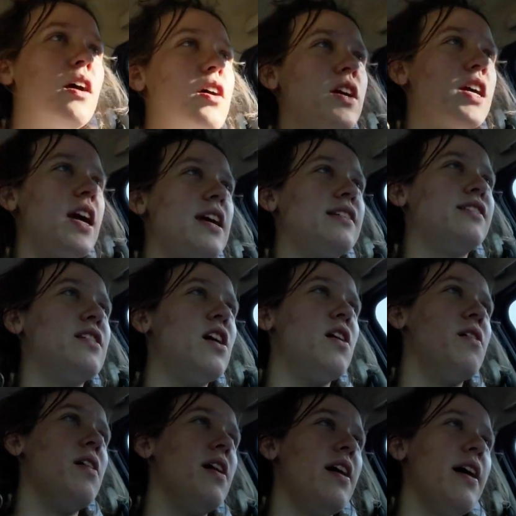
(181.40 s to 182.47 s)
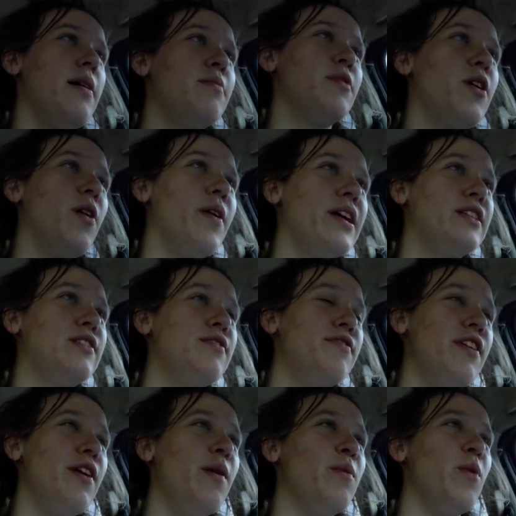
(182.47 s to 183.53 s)
Okay, so I am going to
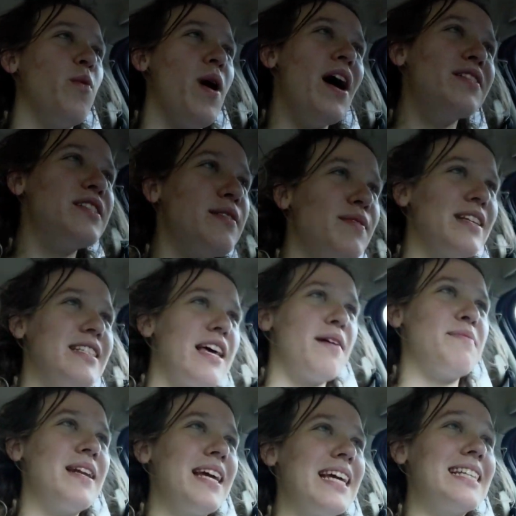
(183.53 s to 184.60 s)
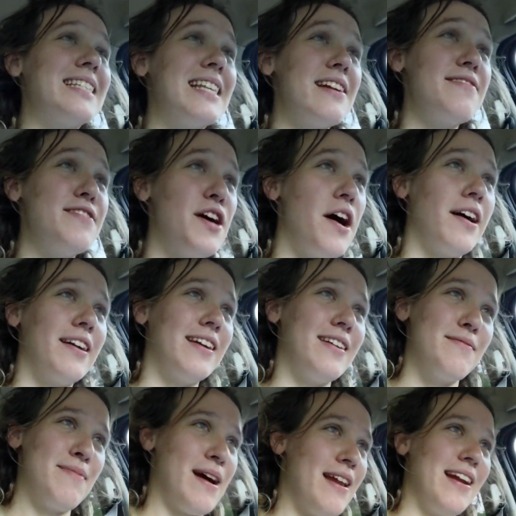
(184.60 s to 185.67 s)
film while something's happening instead of talking
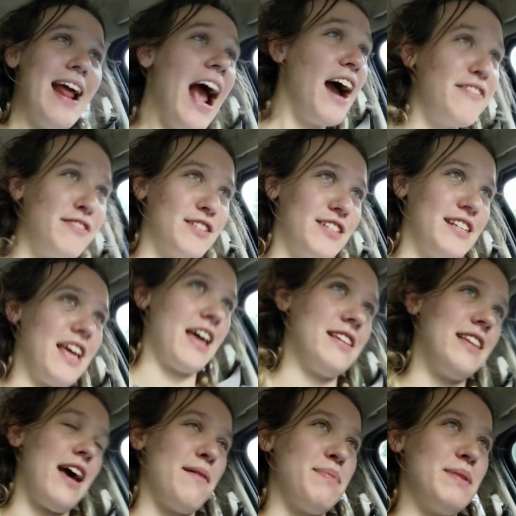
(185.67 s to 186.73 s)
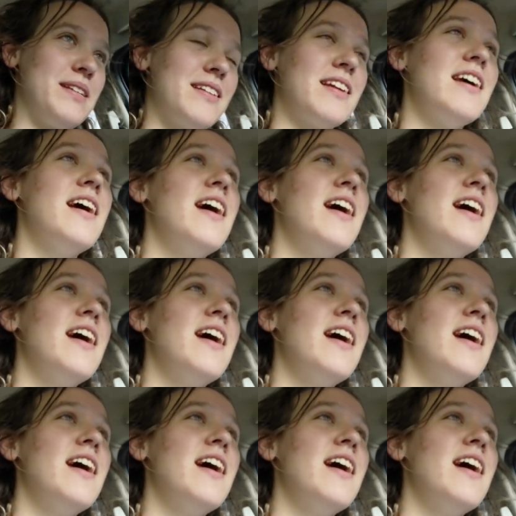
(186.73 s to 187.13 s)
about it after it has happened.